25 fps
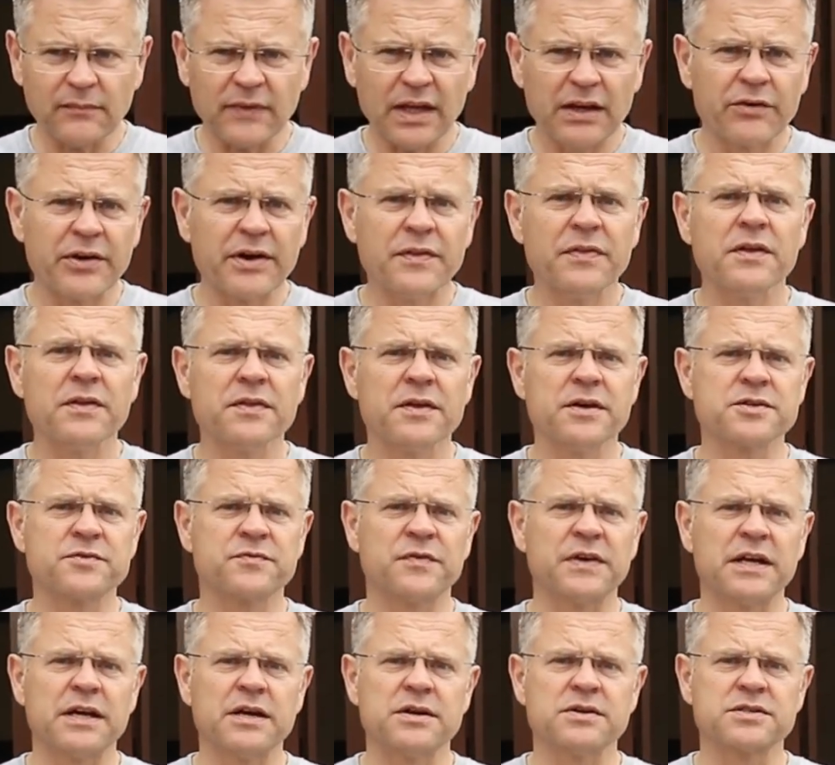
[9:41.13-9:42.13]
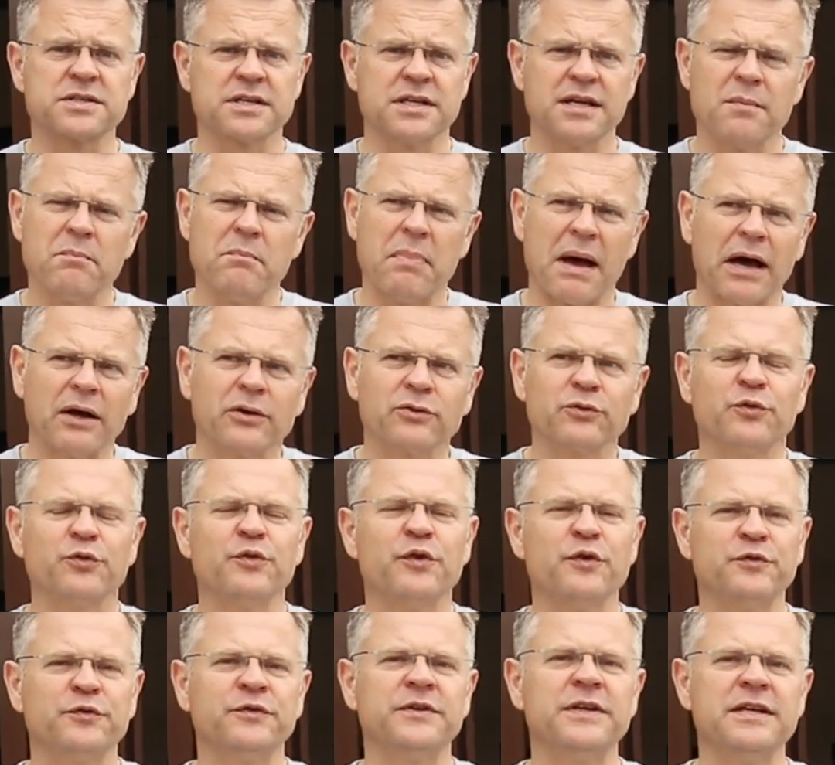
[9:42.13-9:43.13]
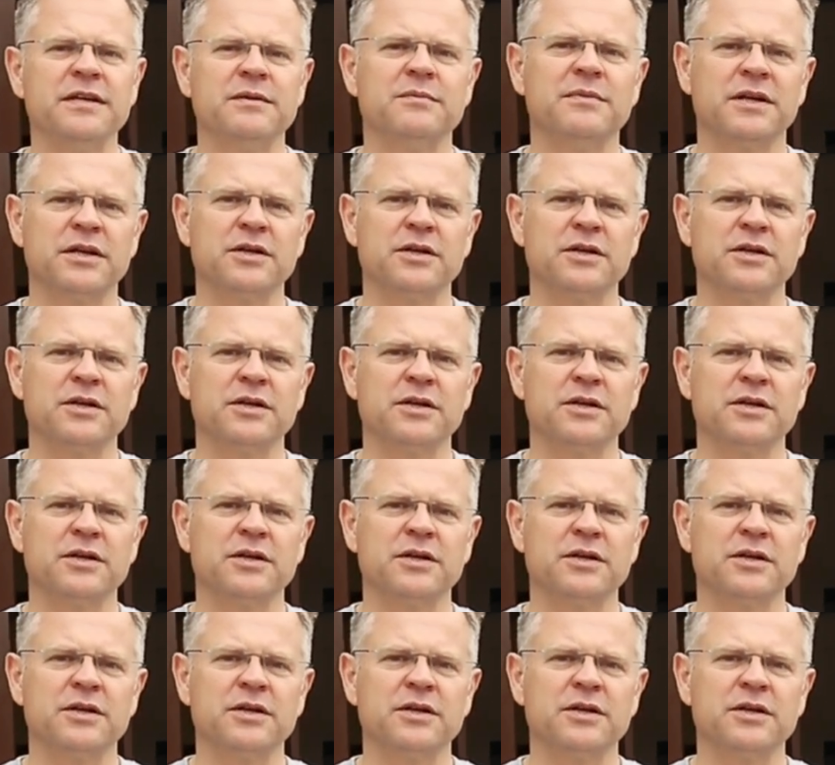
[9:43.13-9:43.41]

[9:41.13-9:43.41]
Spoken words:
render those videos in about 15